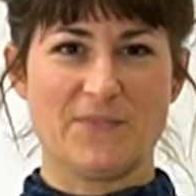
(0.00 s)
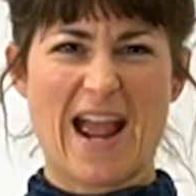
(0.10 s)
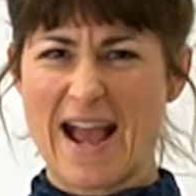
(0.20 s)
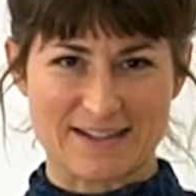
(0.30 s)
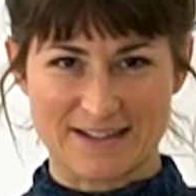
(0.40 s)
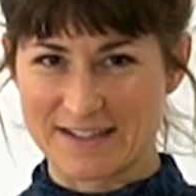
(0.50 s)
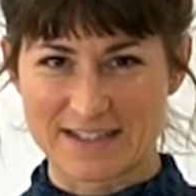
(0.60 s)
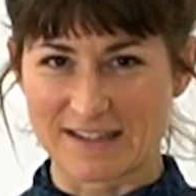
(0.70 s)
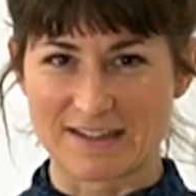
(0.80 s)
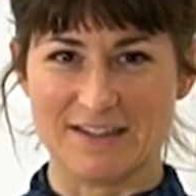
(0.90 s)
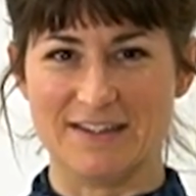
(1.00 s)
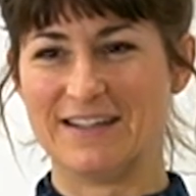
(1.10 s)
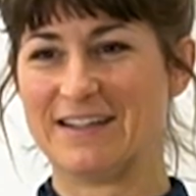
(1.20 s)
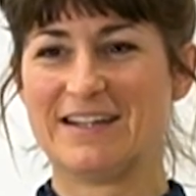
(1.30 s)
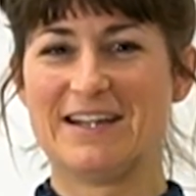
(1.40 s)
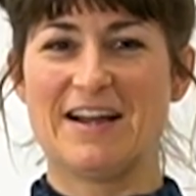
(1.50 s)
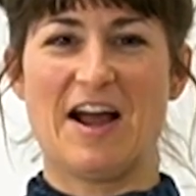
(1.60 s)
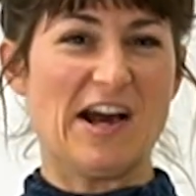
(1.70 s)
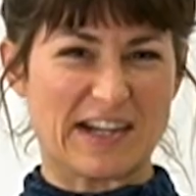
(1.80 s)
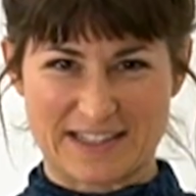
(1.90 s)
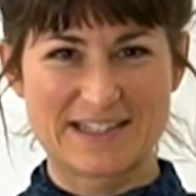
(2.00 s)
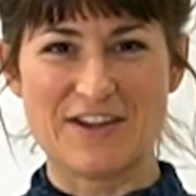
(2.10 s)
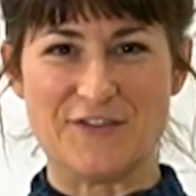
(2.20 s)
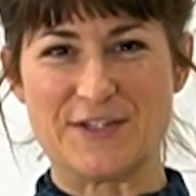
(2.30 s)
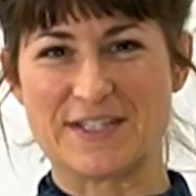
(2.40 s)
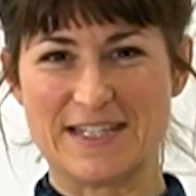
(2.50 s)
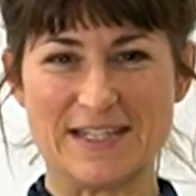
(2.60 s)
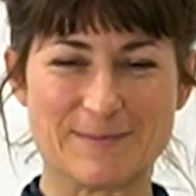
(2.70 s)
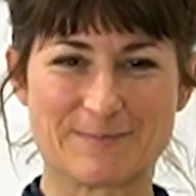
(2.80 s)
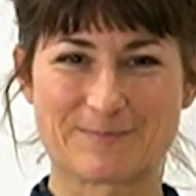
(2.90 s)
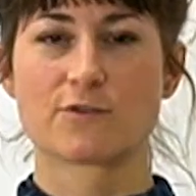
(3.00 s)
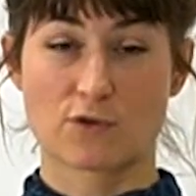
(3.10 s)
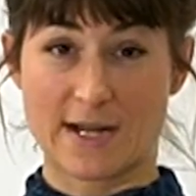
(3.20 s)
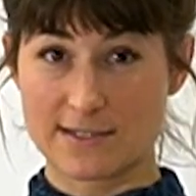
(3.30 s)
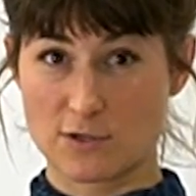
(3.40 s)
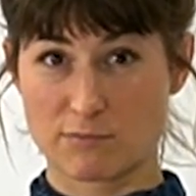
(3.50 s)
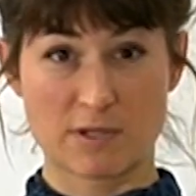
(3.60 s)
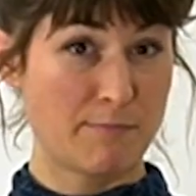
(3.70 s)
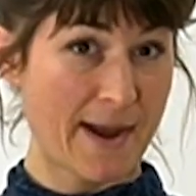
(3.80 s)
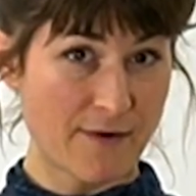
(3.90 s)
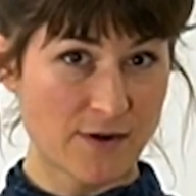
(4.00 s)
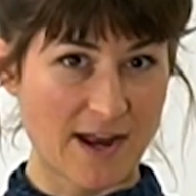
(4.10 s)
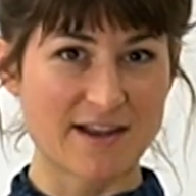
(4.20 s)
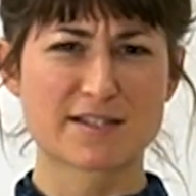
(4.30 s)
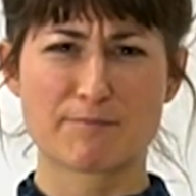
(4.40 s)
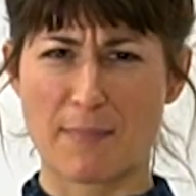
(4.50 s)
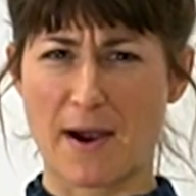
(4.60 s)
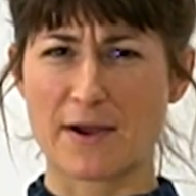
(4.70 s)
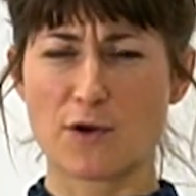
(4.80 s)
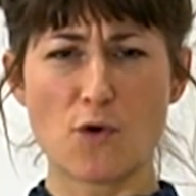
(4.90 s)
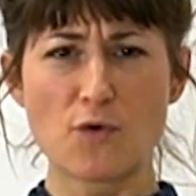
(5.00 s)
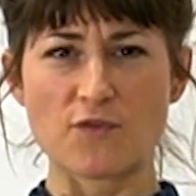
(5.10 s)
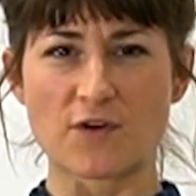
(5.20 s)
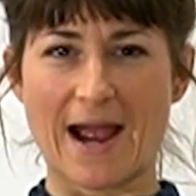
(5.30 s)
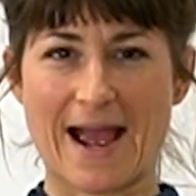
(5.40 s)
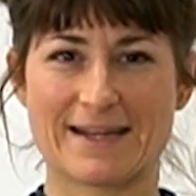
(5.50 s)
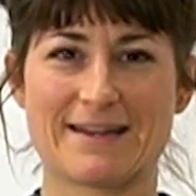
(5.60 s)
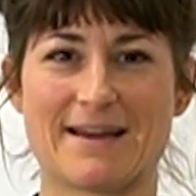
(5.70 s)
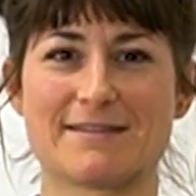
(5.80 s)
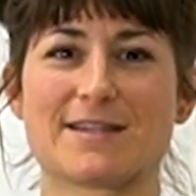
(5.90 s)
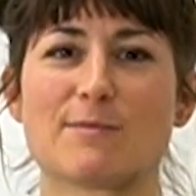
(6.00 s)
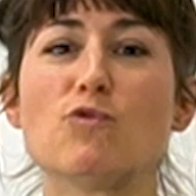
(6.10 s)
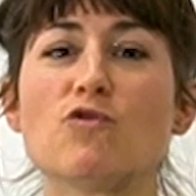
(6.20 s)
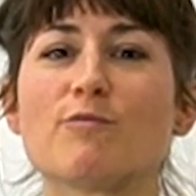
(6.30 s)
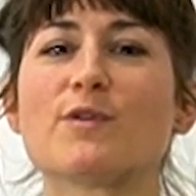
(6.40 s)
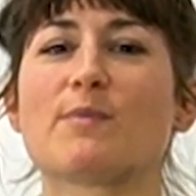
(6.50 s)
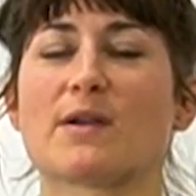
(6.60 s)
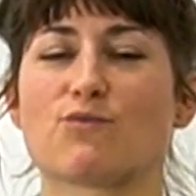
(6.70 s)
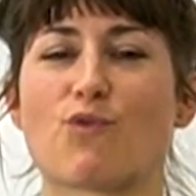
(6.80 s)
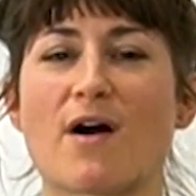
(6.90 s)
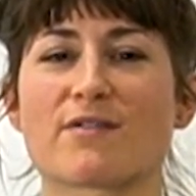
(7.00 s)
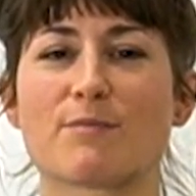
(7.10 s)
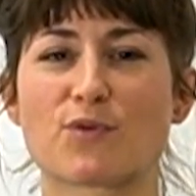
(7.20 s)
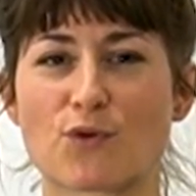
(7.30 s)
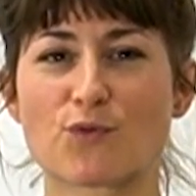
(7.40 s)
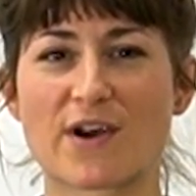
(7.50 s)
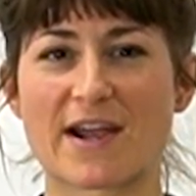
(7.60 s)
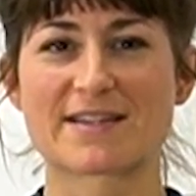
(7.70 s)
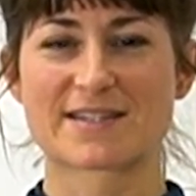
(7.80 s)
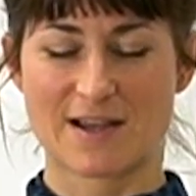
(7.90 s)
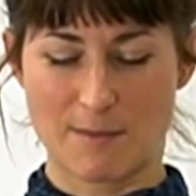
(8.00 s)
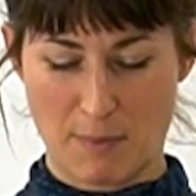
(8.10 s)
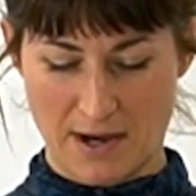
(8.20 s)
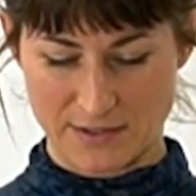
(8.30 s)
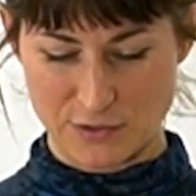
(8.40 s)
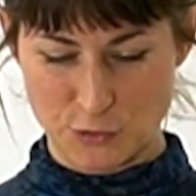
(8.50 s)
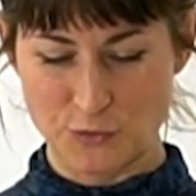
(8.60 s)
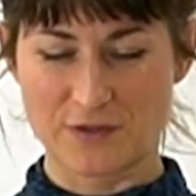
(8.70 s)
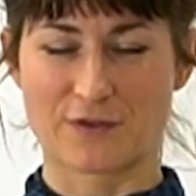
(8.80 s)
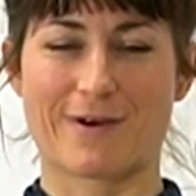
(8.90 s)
analytical activity. So let's not be paralyzed by over-analyzing movement, but rather progress by doing the